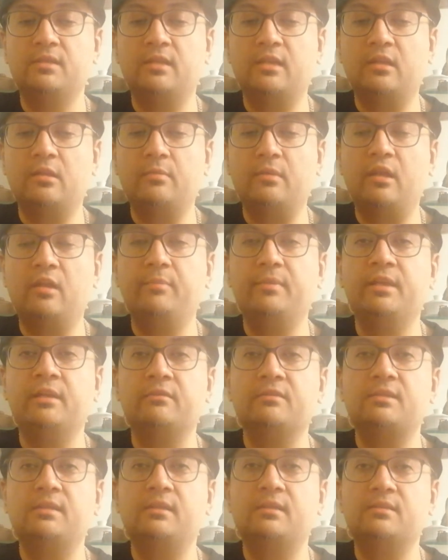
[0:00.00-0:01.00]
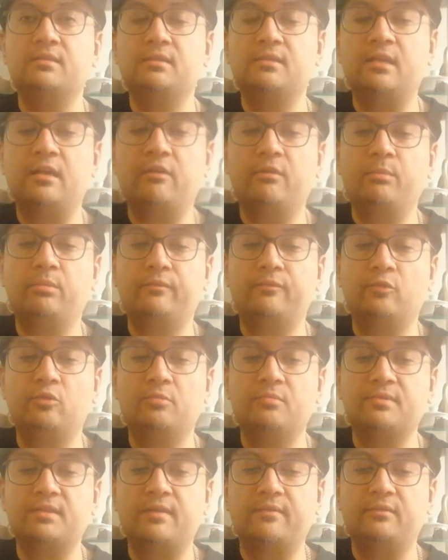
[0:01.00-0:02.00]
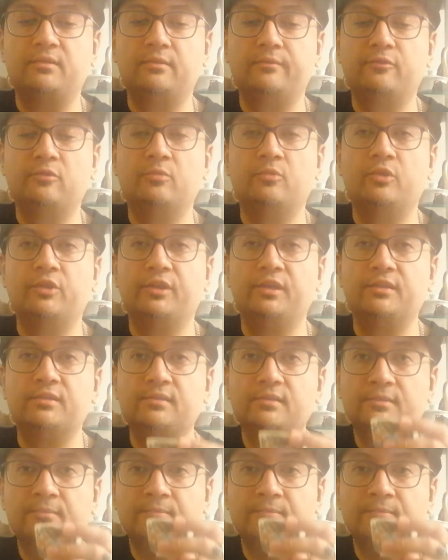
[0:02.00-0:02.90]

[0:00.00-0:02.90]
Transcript: and I'd be interested to see how it performs after a few more years.